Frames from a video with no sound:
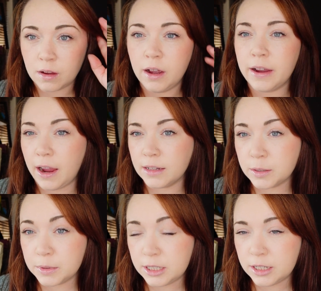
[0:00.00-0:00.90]
Okay, so
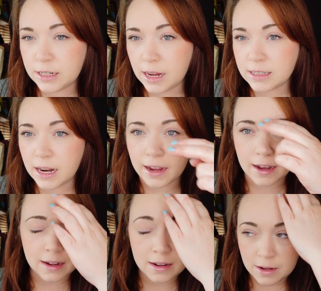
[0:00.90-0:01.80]
we're 2 days
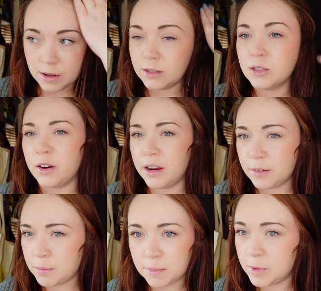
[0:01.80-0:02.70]
later. Sorry,
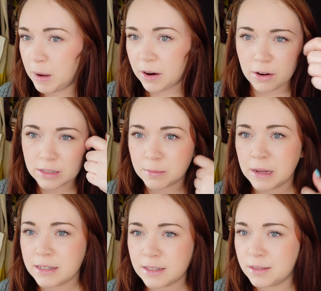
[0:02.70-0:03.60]
the background's a
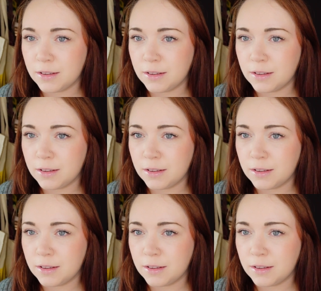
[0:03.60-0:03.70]
mess.